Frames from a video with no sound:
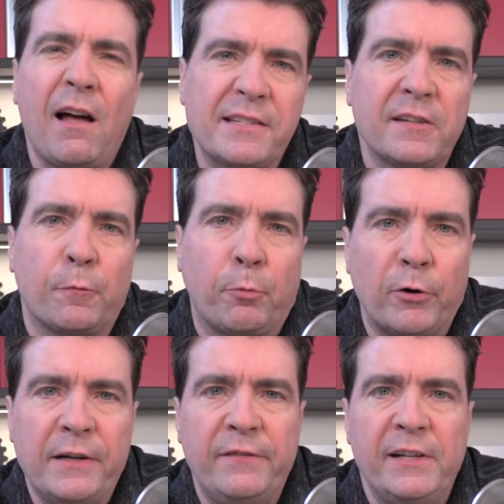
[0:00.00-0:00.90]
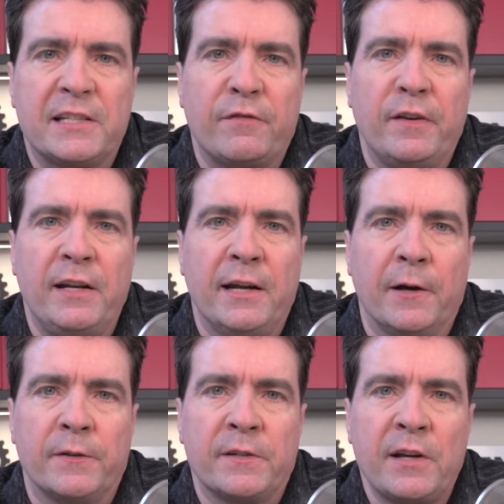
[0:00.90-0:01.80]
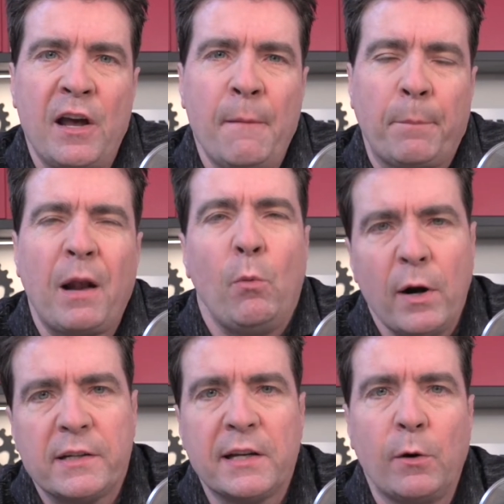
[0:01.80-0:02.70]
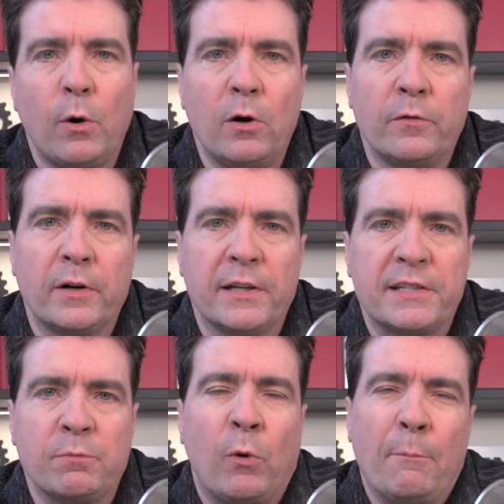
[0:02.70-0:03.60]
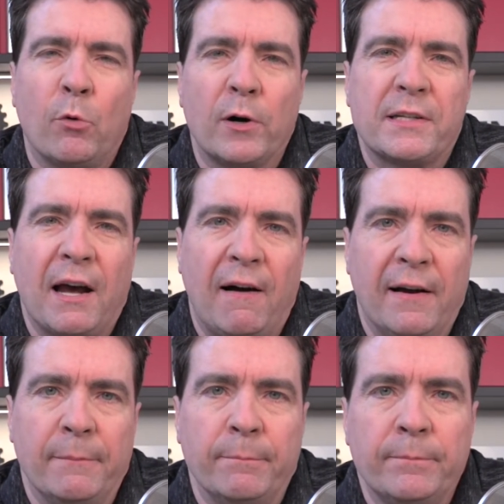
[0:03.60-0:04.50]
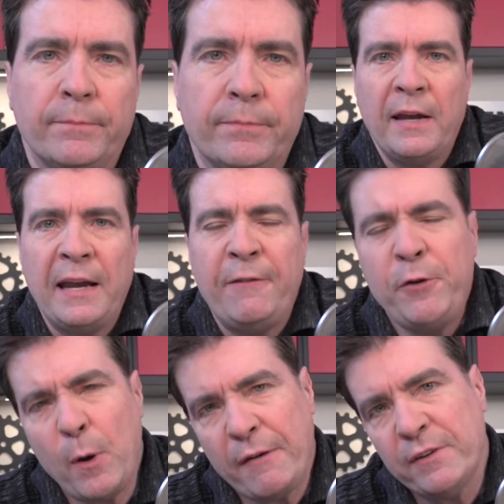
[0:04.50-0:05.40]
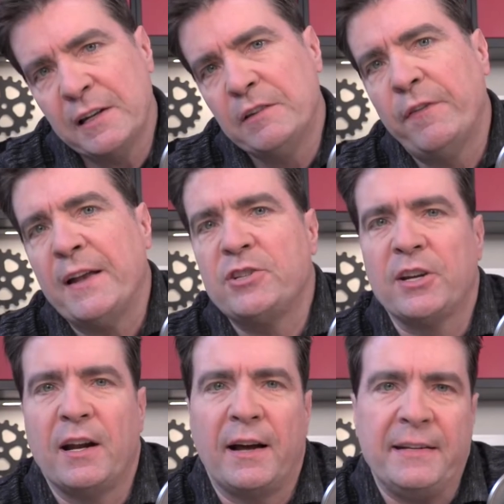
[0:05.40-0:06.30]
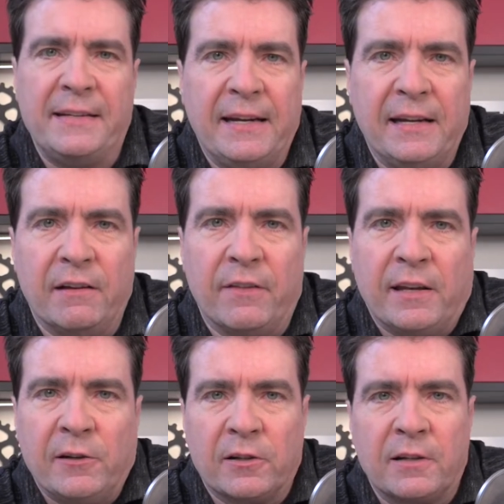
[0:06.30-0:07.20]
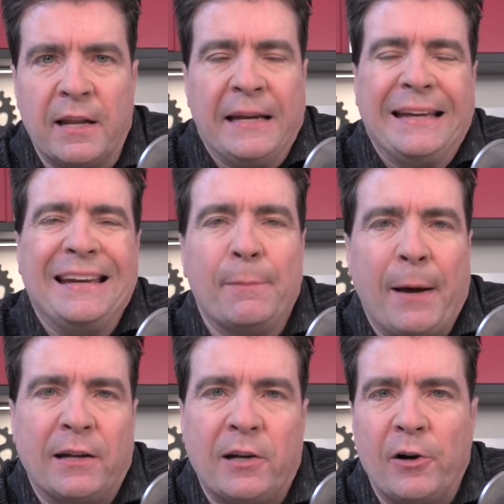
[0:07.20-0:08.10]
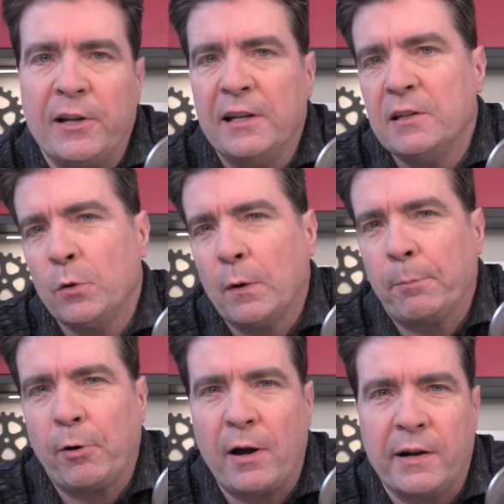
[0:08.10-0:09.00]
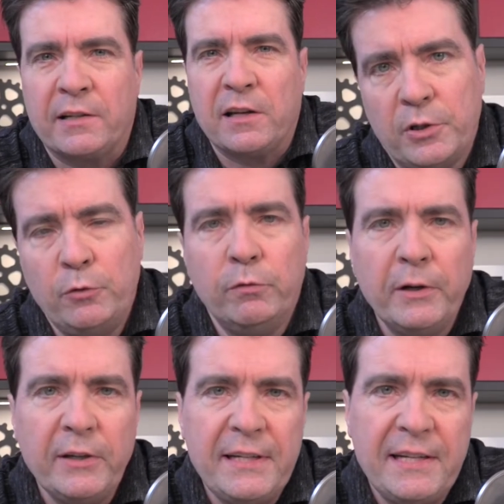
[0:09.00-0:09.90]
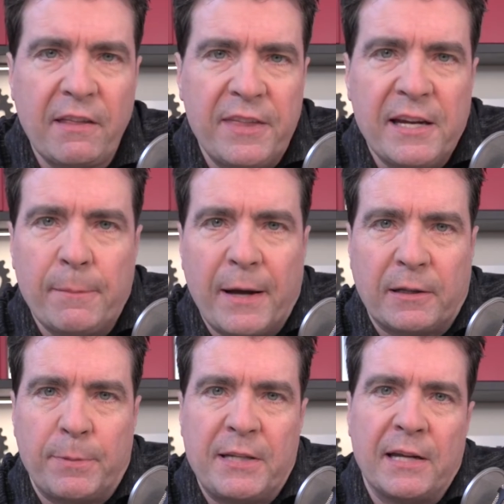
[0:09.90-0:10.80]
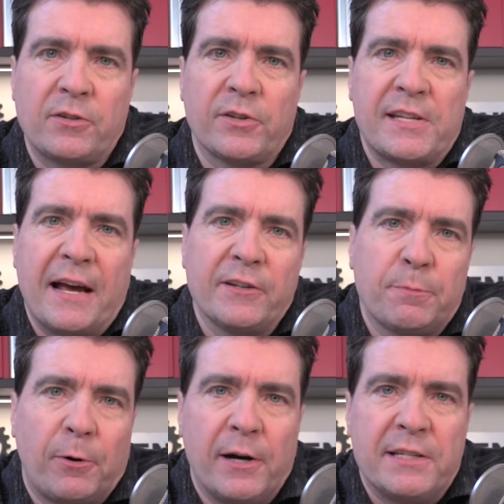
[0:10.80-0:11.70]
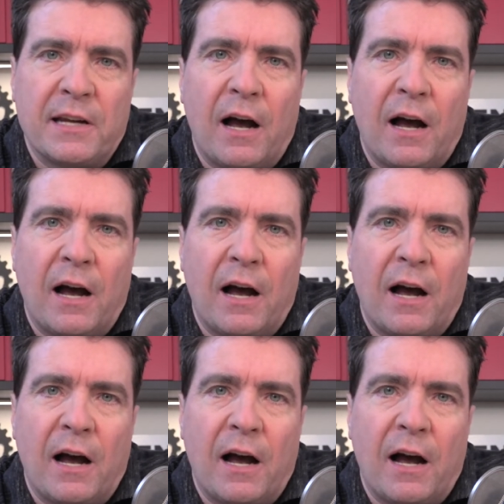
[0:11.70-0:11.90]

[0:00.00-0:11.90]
lots of previous videos, but I wanted to go over this one more time. If you have an invention idea that you're thinking about turning into a product, you really need to think about the potential sales price